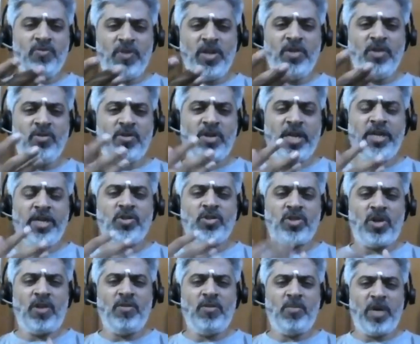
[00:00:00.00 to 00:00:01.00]
Will you try to
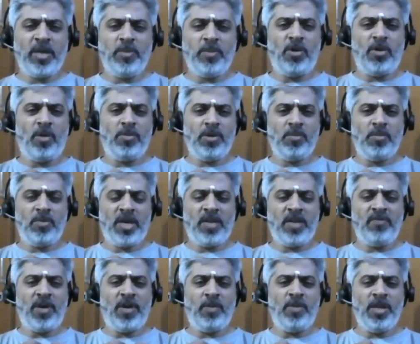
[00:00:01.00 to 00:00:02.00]
solve my problem, my
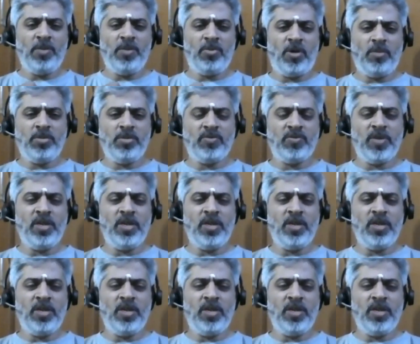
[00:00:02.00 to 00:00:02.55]
family problems?